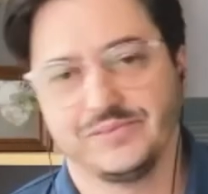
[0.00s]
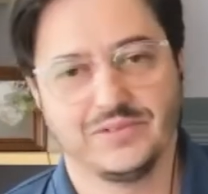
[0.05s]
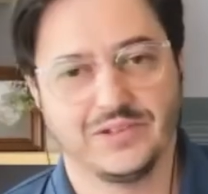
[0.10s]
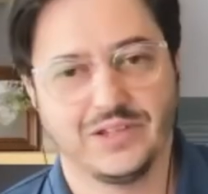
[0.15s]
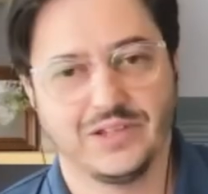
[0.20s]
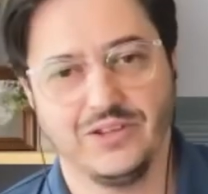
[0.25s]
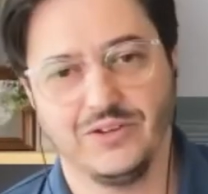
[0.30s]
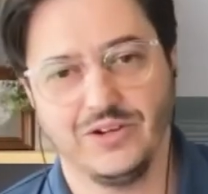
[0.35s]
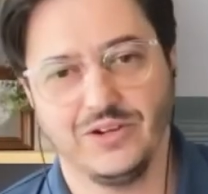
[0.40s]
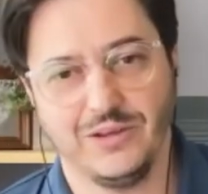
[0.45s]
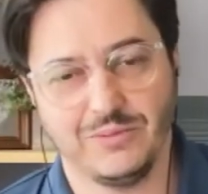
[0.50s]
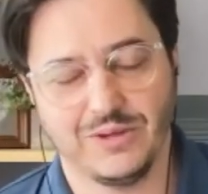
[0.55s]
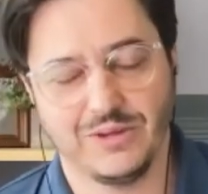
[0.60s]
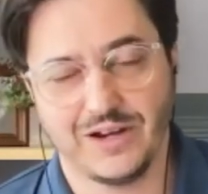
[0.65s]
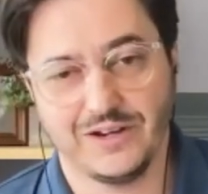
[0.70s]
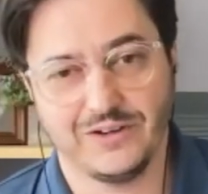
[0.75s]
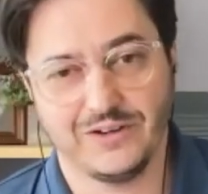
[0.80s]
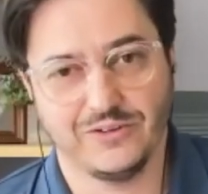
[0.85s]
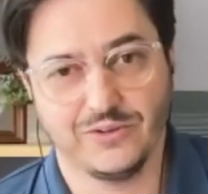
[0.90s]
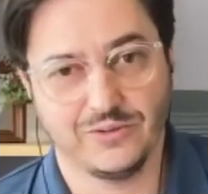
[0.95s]
you name it
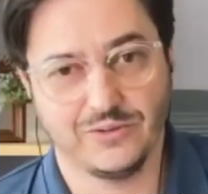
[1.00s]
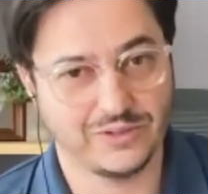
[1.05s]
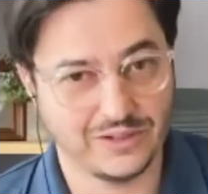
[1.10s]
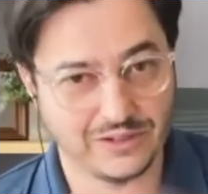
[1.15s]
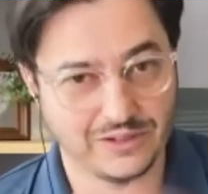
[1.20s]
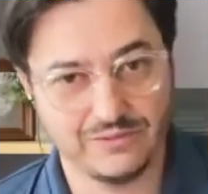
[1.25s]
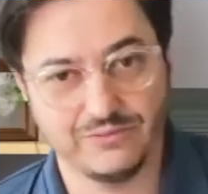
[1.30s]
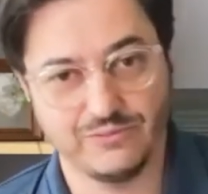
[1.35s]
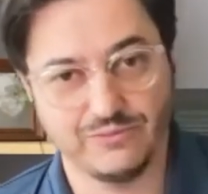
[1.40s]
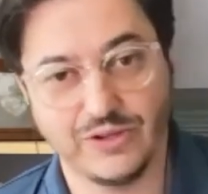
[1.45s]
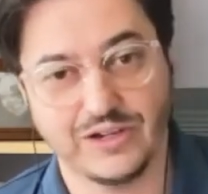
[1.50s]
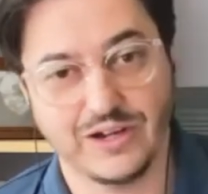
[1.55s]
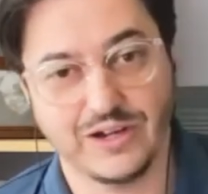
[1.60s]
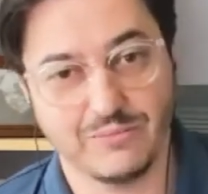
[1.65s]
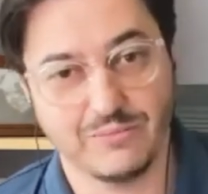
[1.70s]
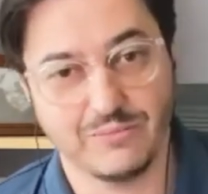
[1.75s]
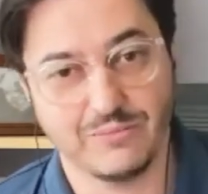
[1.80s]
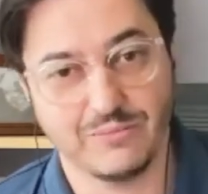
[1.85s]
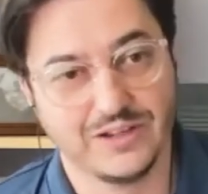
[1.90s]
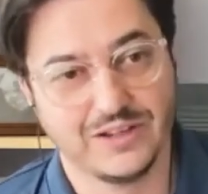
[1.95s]
i don't know one
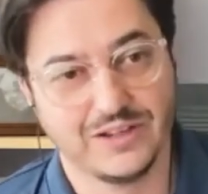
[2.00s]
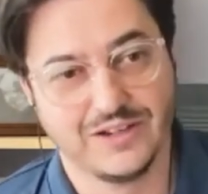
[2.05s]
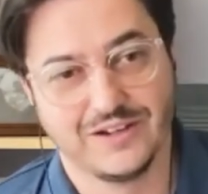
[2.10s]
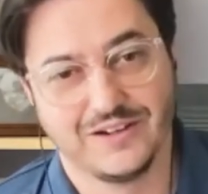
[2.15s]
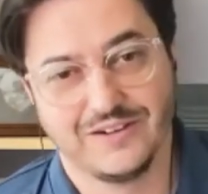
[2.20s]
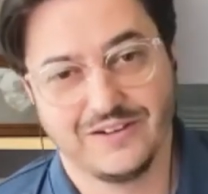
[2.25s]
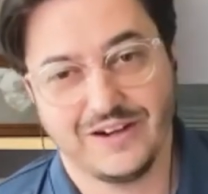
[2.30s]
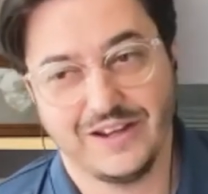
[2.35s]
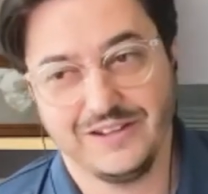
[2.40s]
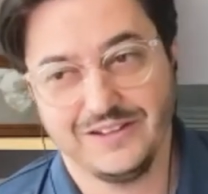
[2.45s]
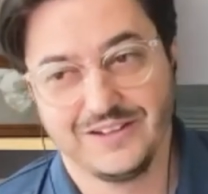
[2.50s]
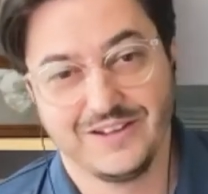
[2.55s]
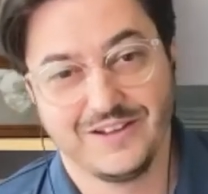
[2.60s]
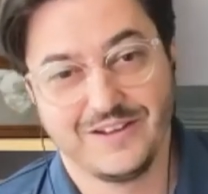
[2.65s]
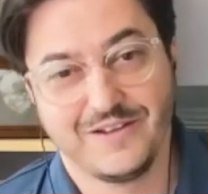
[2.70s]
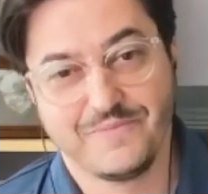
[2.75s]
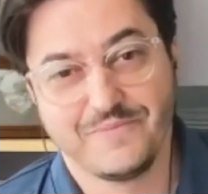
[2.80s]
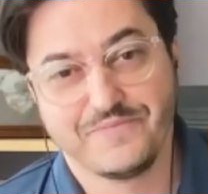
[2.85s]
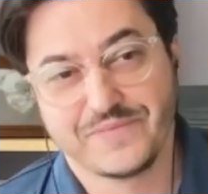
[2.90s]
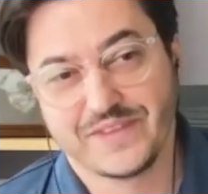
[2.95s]
company right
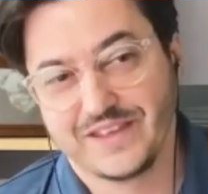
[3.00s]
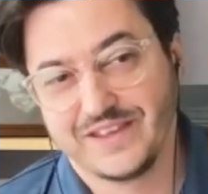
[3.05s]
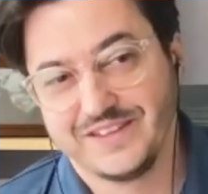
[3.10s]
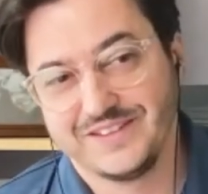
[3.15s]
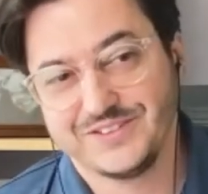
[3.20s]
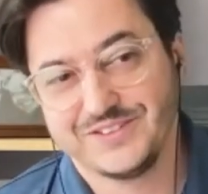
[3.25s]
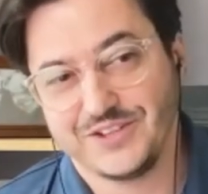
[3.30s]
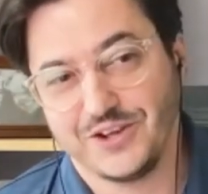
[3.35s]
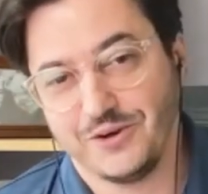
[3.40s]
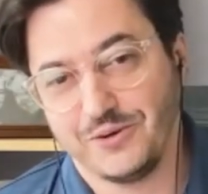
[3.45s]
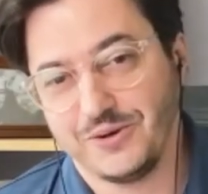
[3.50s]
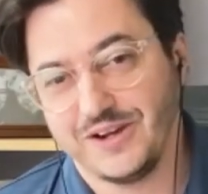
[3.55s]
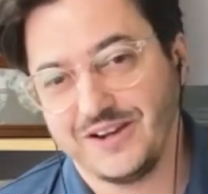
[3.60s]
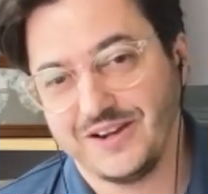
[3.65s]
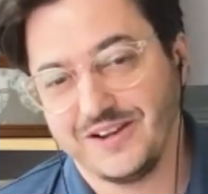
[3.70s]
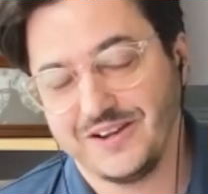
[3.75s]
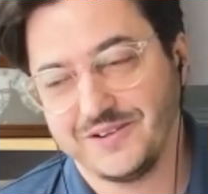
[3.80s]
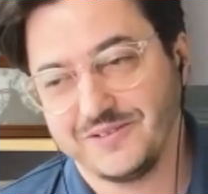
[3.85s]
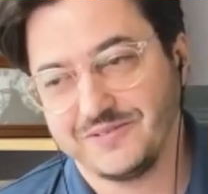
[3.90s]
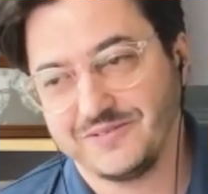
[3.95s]
so
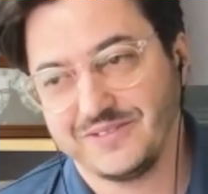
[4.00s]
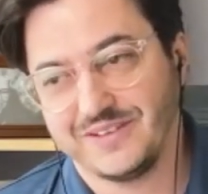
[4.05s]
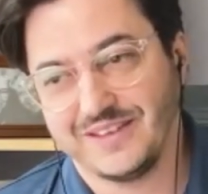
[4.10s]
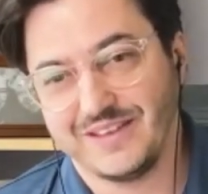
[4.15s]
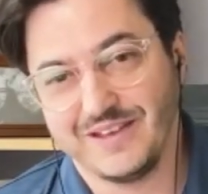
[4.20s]
uh,